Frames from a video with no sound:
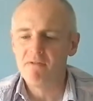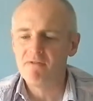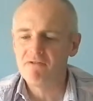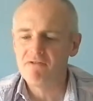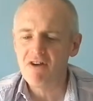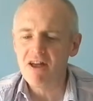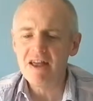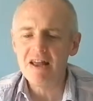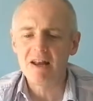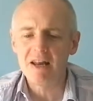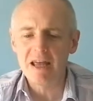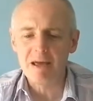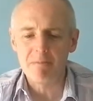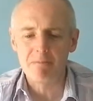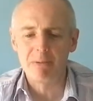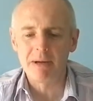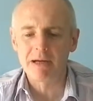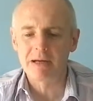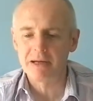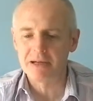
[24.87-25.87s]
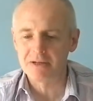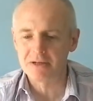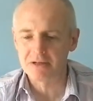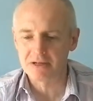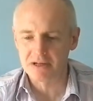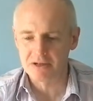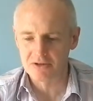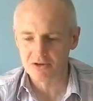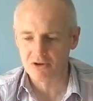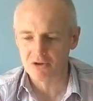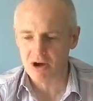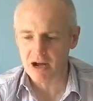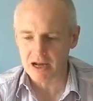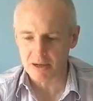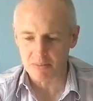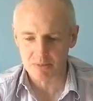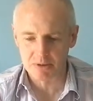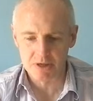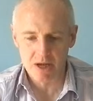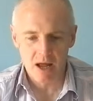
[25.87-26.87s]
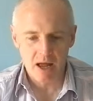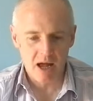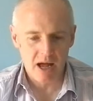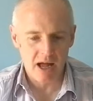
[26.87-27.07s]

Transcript: Vaguely Burgundian grapes,